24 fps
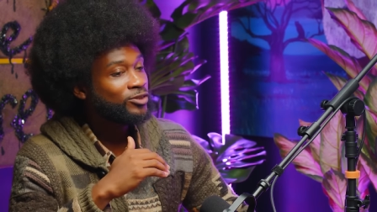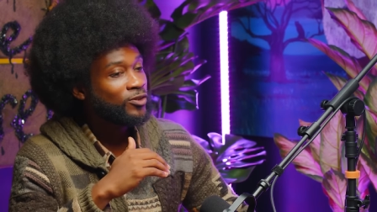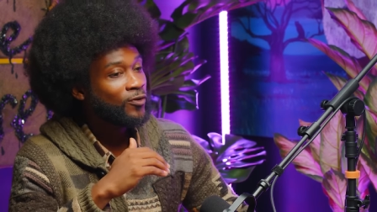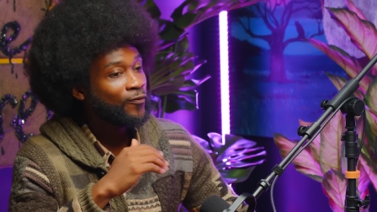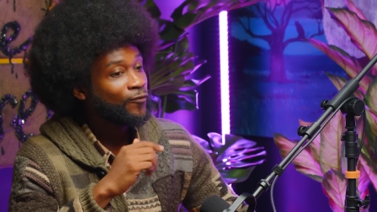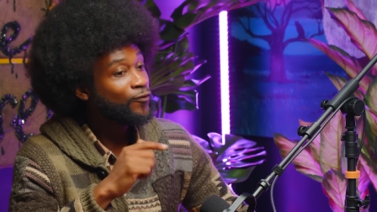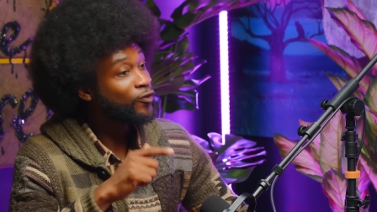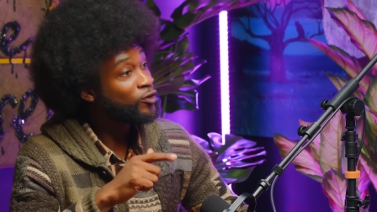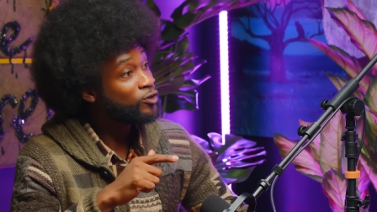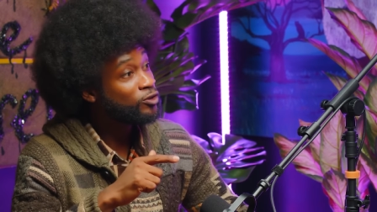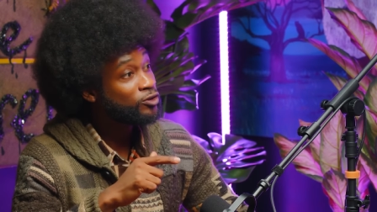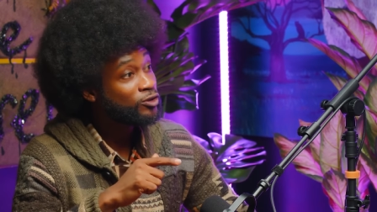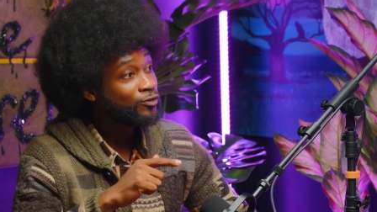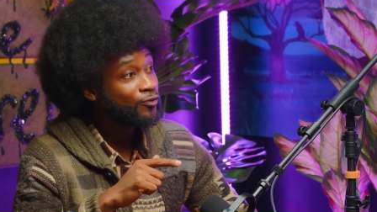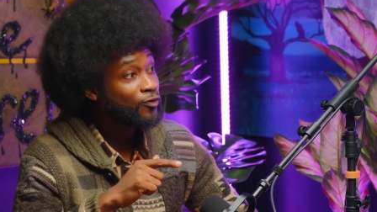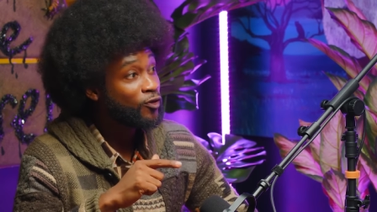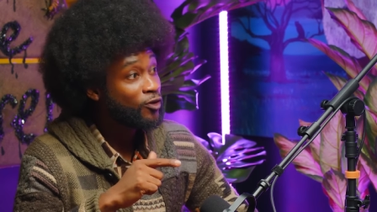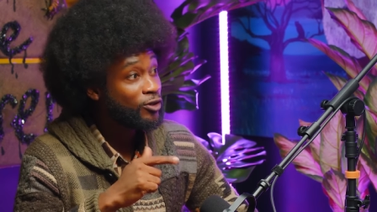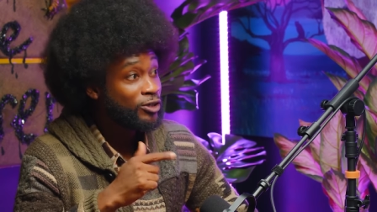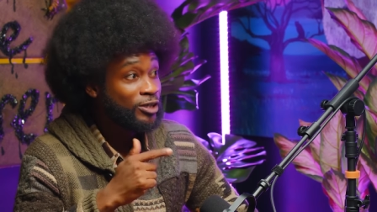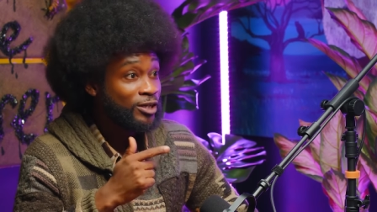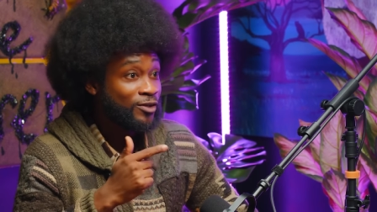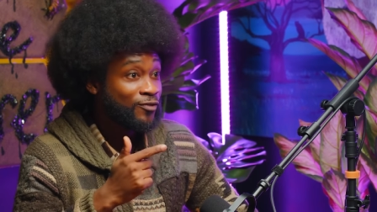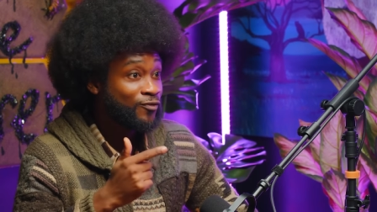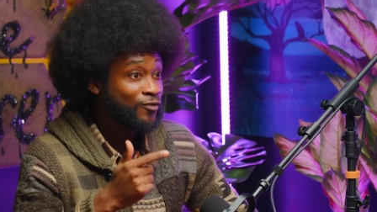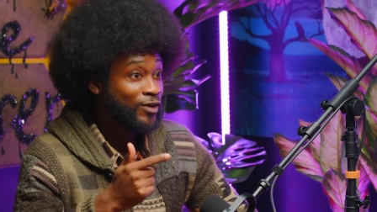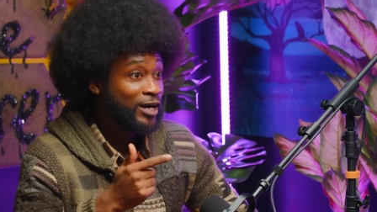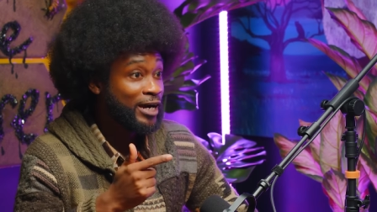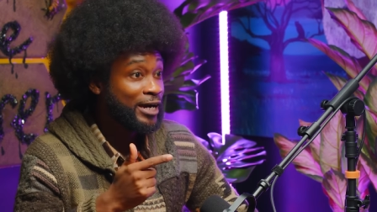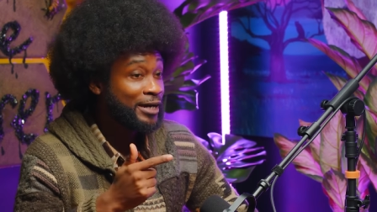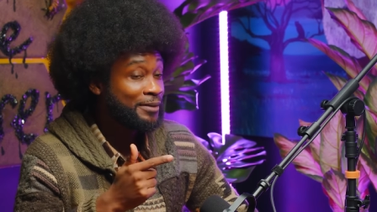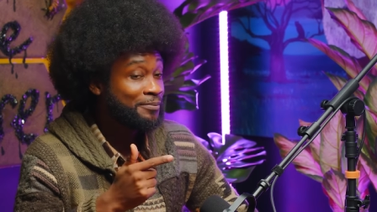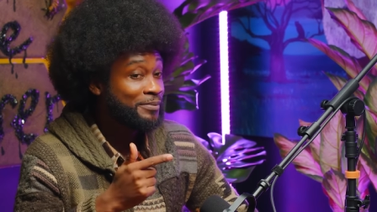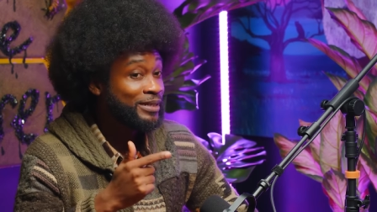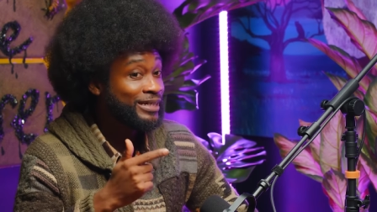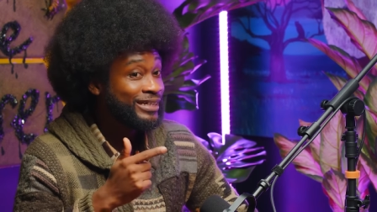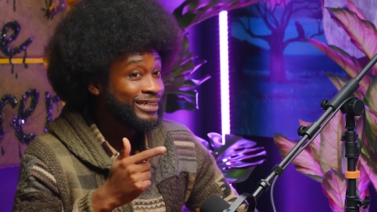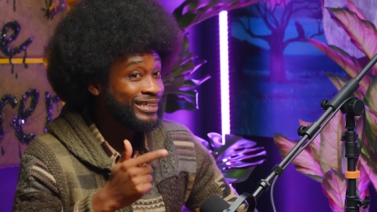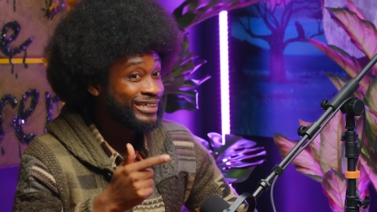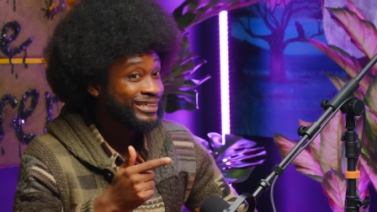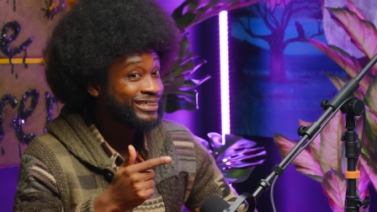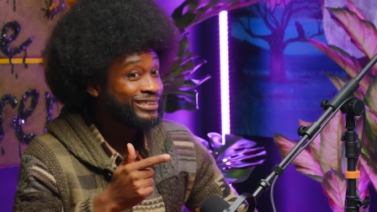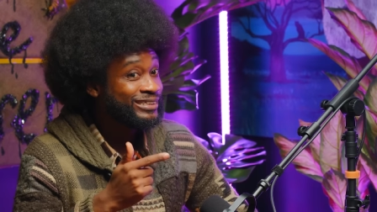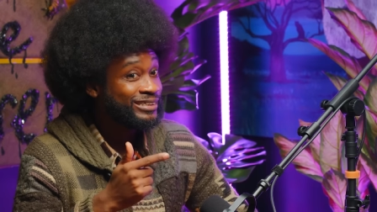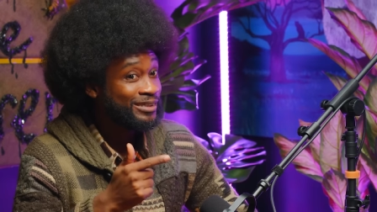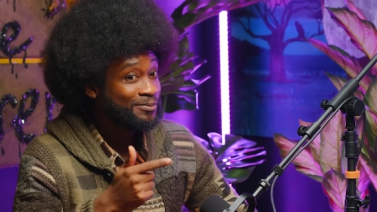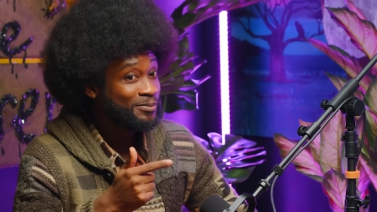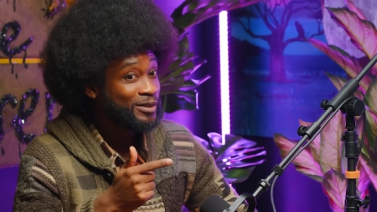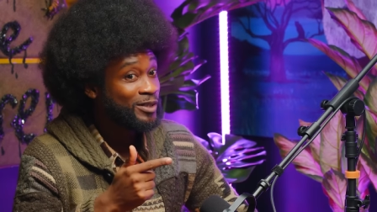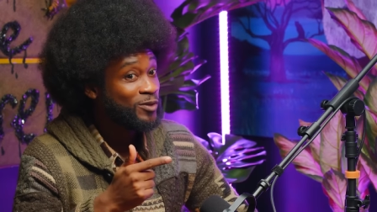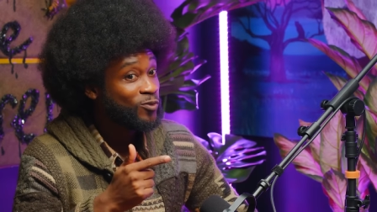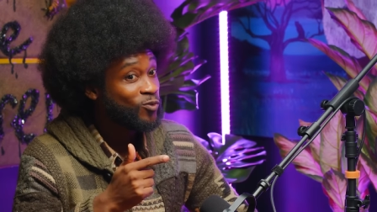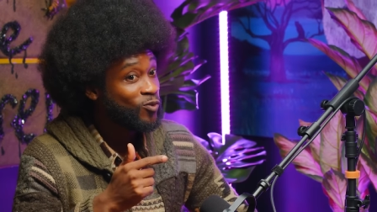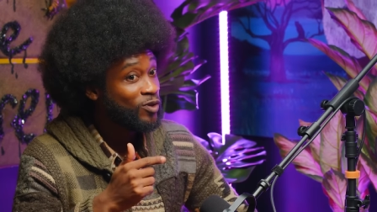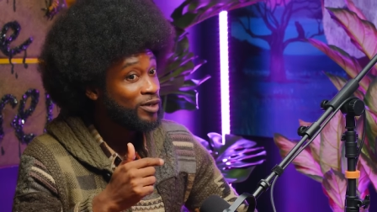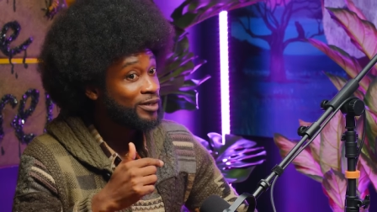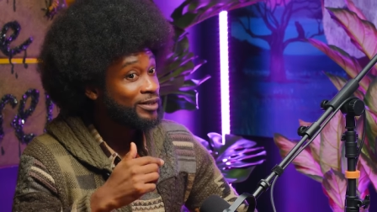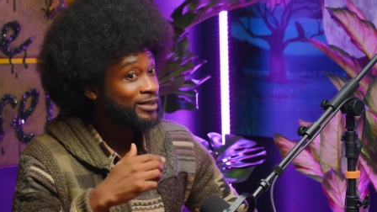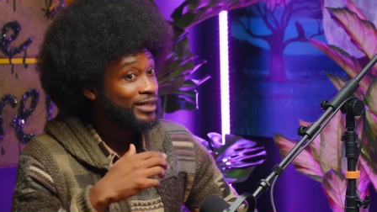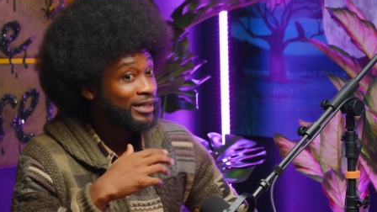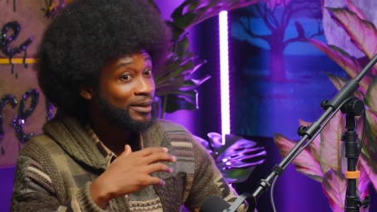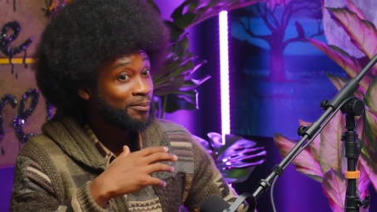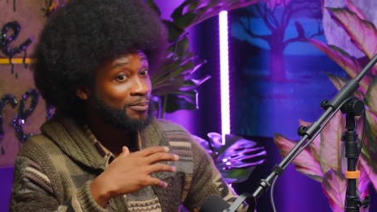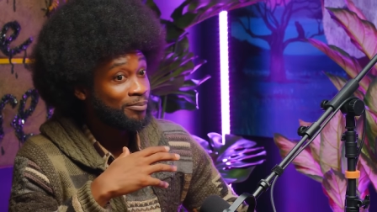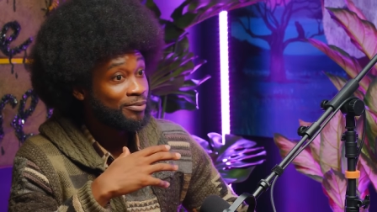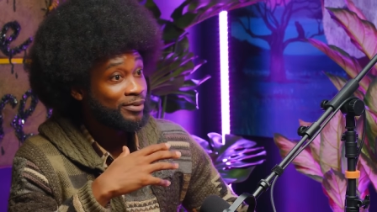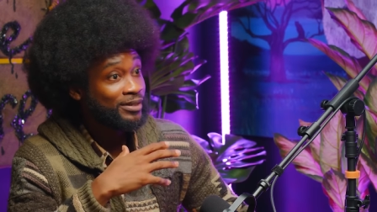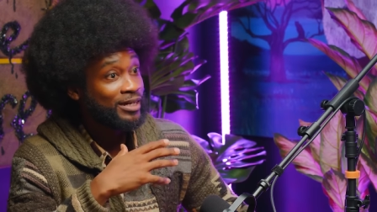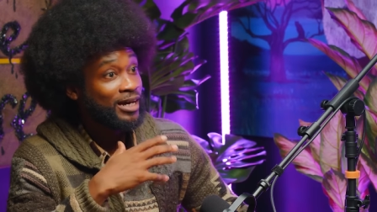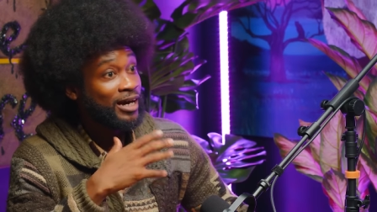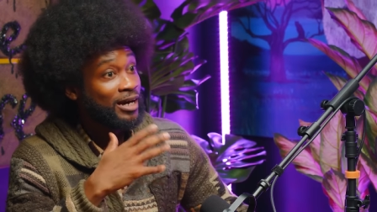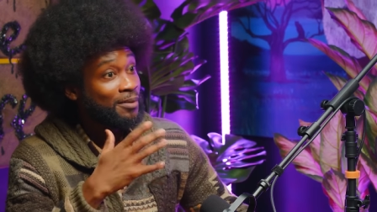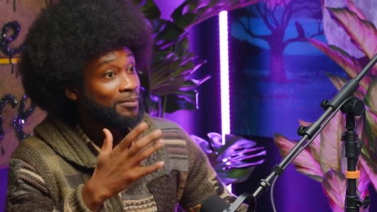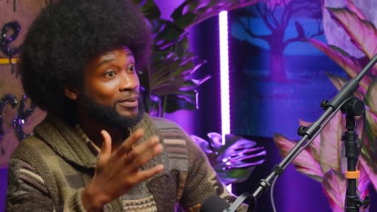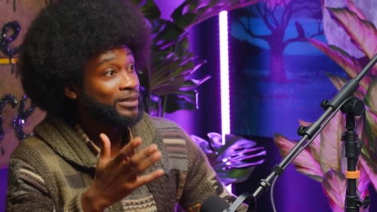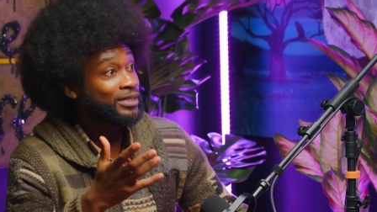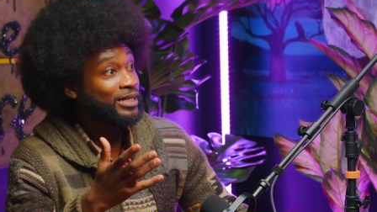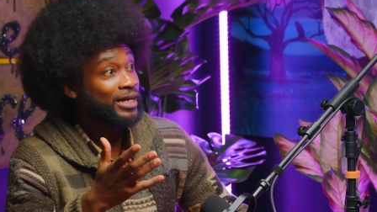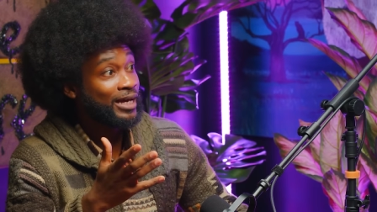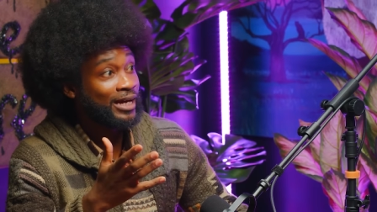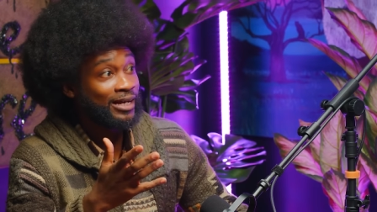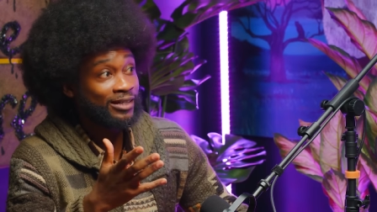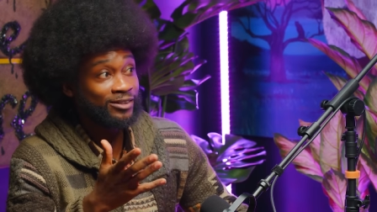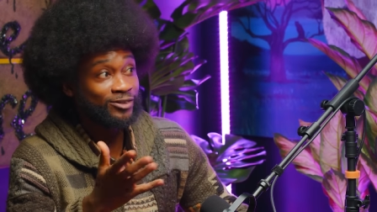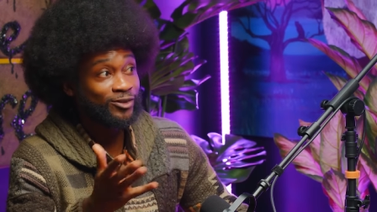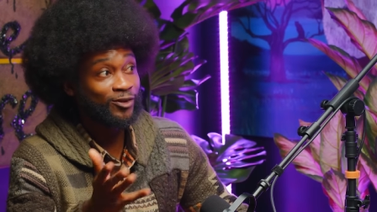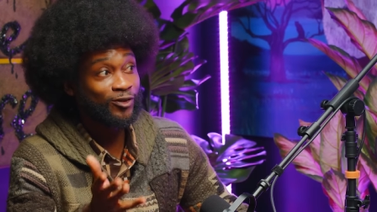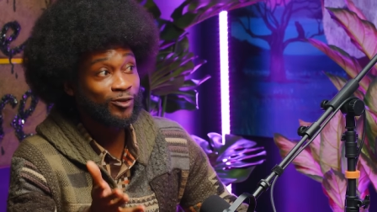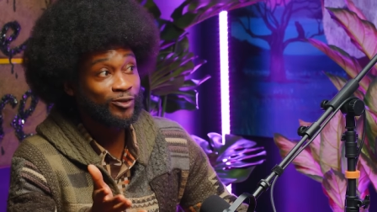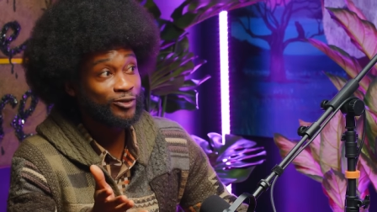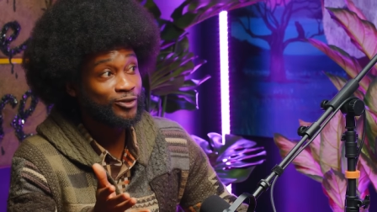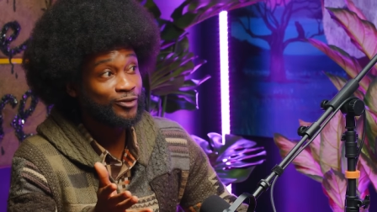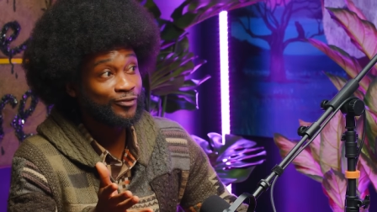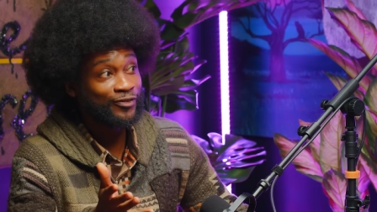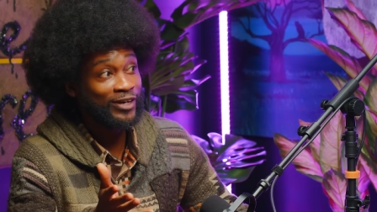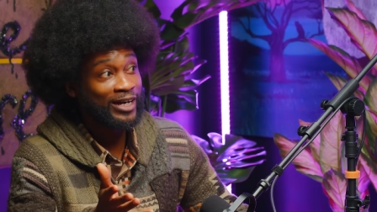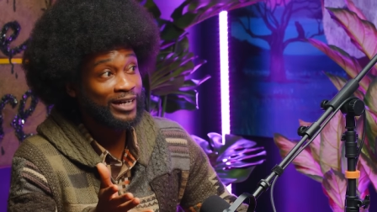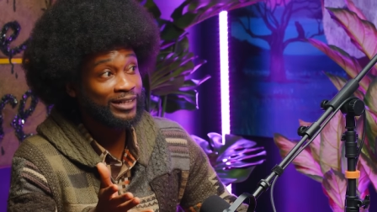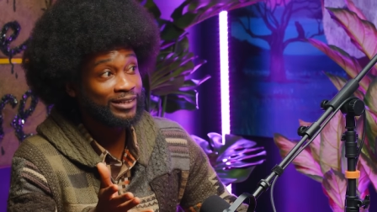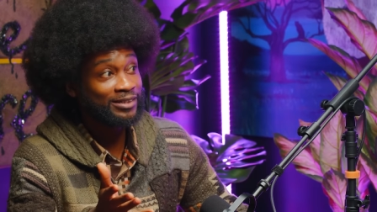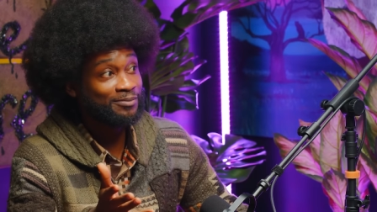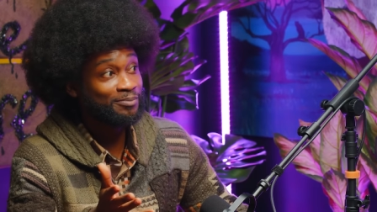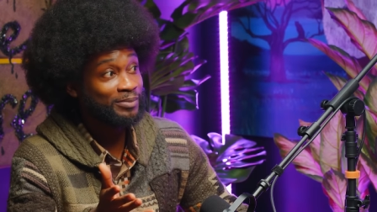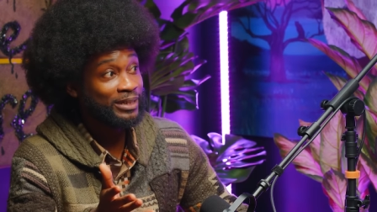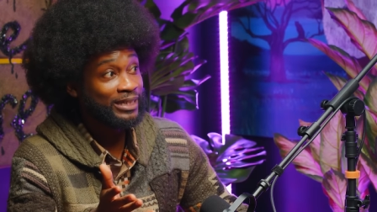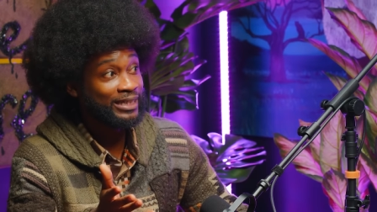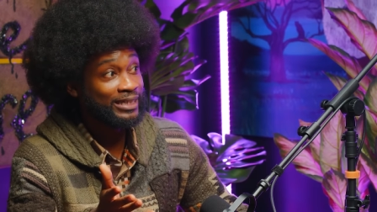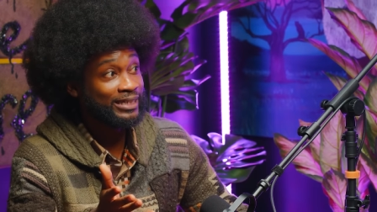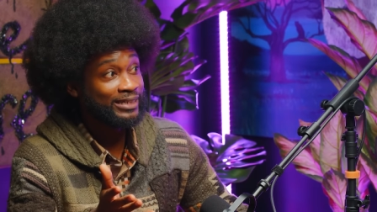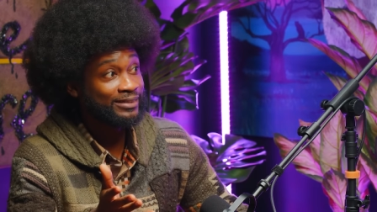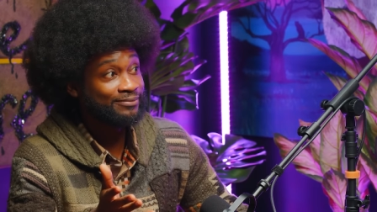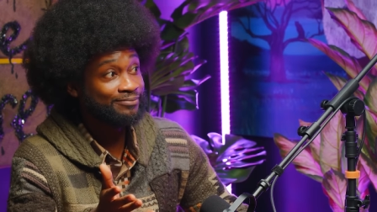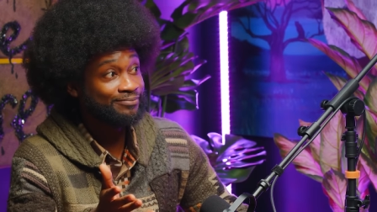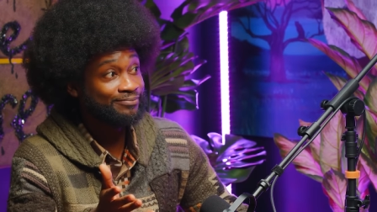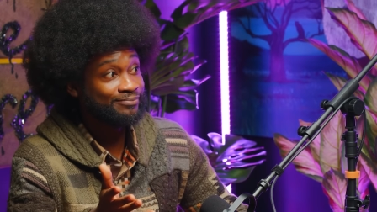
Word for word: first of all, your environment needs to be one that predominantly has ultraviolet B.